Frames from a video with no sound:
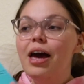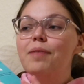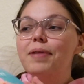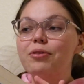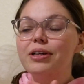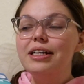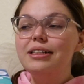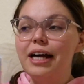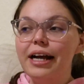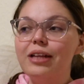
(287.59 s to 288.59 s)
But I really
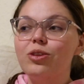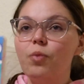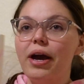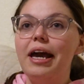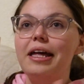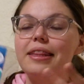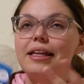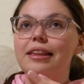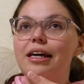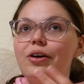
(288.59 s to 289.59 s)
like the way
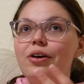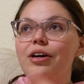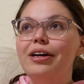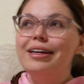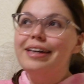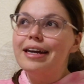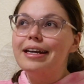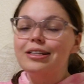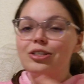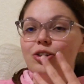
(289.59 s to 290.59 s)
that they're
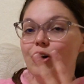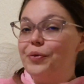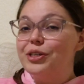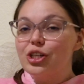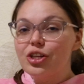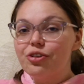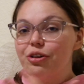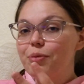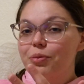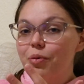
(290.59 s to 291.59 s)
getting to know each other a
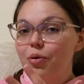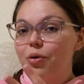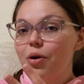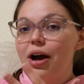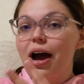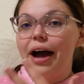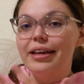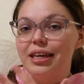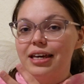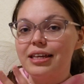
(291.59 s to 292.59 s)
bit more. I
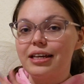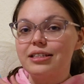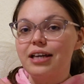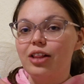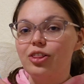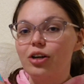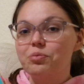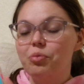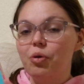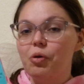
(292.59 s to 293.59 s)
think that it's a lot
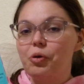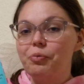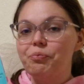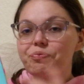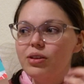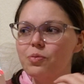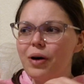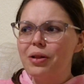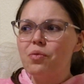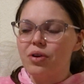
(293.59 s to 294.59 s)
more
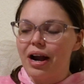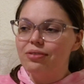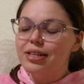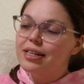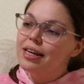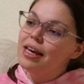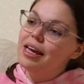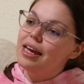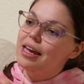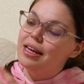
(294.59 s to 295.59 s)
well-rounded
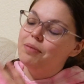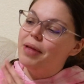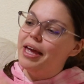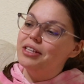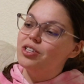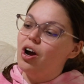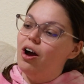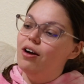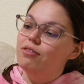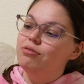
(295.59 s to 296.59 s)
in place
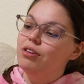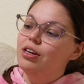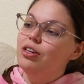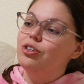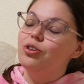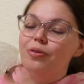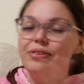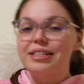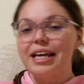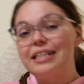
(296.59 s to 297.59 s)
of you know,
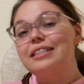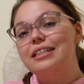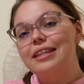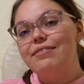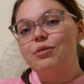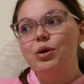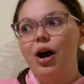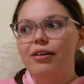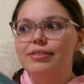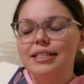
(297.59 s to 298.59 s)
this instant love that we
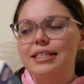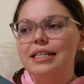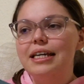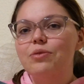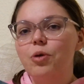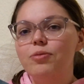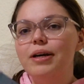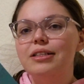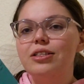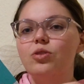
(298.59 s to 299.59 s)
often see in
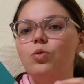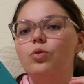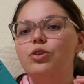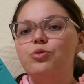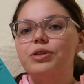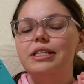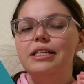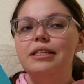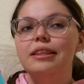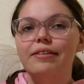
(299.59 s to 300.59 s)
romances, or this
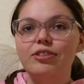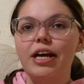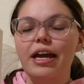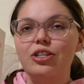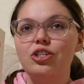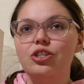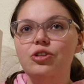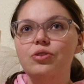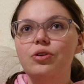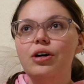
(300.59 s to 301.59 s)
really love to hate
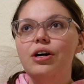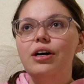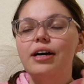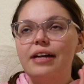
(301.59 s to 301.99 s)
you kind